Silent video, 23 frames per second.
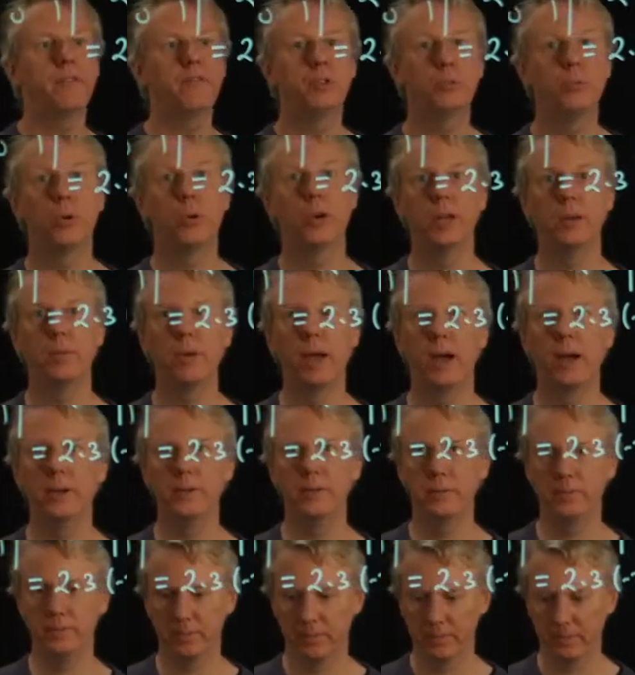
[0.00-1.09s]
to worry about.
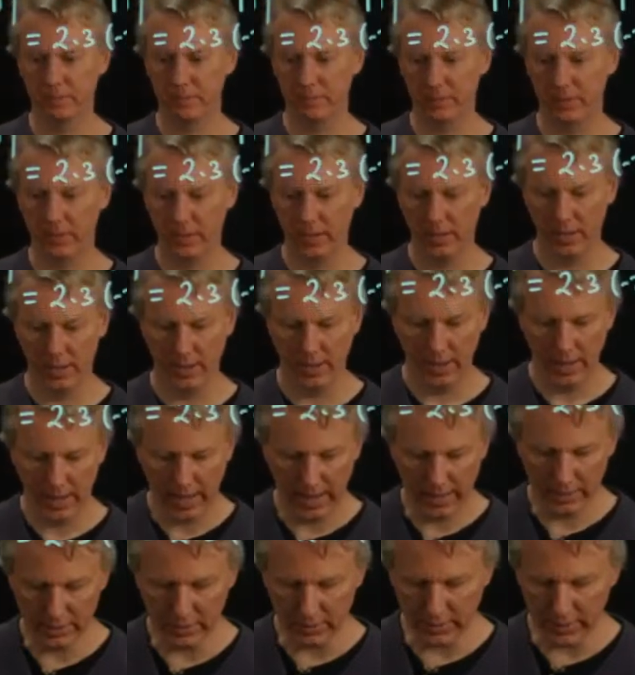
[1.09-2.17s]

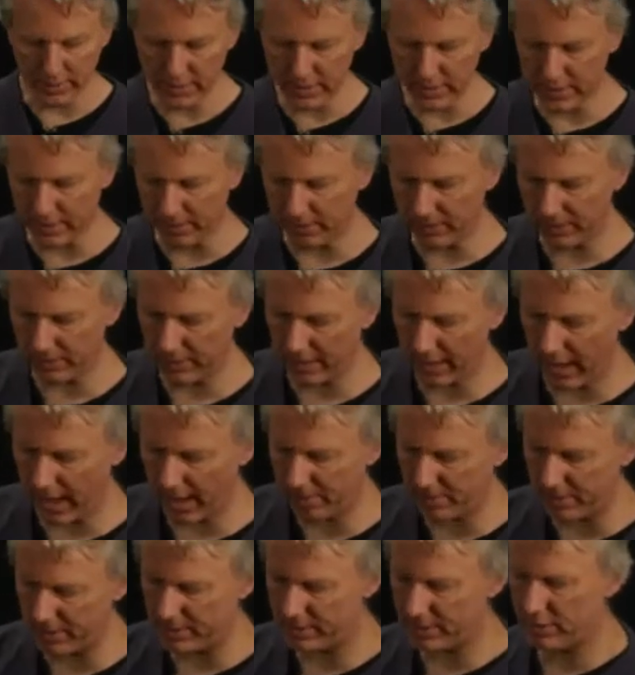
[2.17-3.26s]
And so this is something that
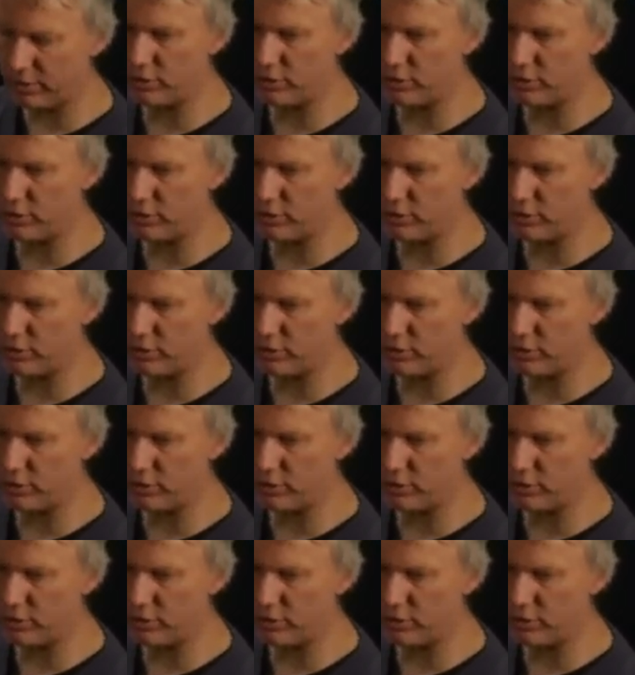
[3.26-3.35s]
happens in